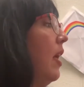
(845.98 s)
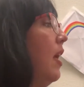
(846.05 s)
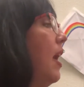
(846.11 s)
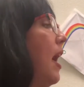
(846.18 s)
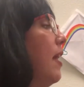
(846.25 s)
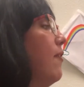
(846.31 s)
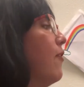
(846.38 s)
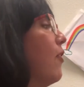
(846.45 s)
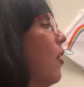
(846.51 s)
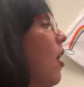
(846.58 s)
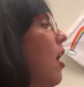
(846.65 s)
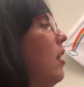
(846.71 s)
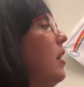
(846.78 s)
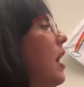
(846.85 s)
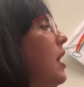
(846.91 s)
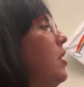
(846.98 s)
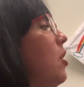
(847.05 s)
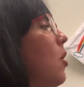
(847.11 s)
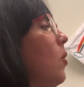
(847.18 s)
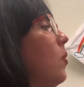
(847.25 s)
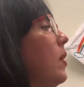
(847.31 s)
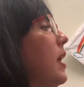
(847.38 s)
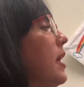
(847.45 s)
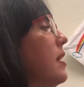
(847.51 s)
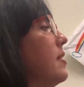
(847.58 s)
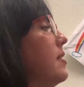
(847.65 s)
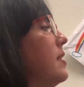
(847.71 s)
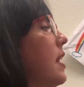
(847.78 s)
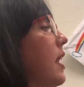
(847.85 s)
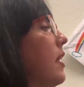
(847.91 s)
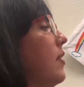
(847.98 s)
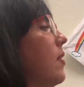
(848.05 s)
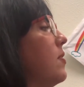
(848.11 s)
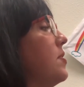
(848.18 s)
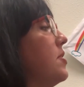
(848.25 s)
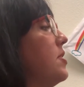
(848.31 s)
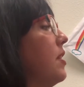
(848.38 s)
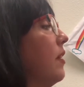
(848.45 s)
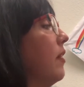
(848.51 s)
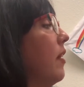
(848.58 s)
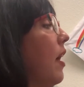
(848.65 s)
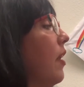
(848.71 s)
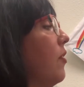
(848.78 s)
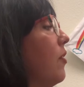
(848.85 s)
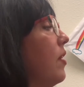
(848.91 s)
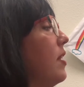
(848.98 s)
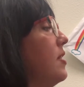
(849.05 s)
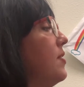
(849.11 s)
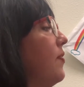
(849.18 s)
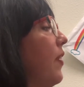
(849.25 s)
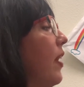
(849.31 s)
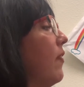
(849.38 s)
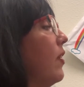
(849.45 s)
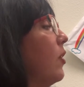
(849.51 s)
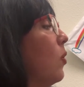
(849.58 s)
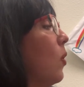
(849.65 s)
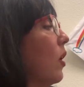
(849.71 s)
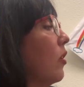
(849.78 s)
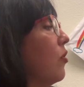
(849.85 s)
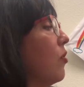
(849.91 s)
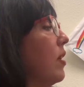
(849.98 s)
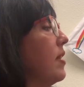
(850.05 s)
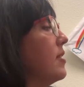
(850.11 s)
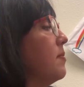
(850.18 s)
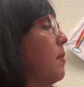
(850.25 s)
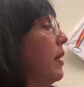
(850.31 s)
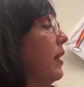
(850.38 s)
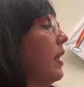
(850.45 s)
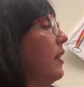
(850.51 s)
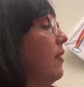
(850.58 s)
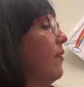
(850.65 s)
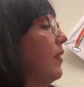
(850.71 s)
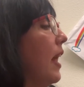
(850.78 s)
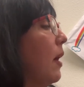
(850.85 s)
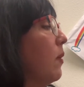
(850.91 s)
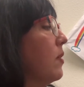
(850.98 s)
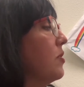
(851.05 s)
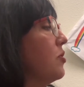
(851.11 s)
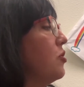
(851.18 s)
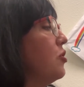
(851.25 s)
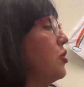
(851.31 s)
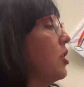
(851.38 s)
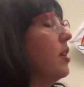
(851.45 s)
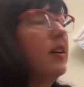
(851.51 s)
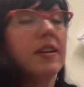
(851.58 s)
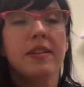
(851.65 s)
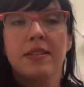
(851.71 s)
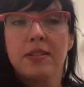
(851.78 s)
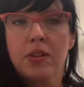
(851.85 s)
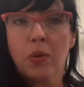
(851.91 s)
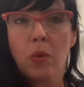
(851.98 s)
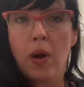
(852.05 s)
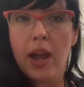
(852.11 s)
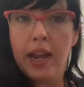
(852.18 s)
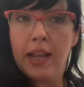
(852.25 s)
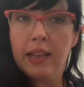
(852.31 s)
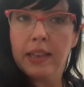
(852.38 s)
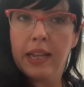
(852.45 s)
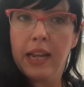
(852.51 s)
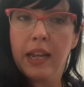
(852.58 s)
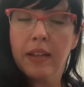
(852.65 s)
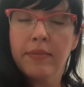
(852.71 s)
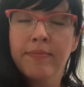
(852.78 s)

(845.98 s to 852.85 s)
And for all I know, he is sitting there still under his favorite cork tree, smelling the flowers just quietly.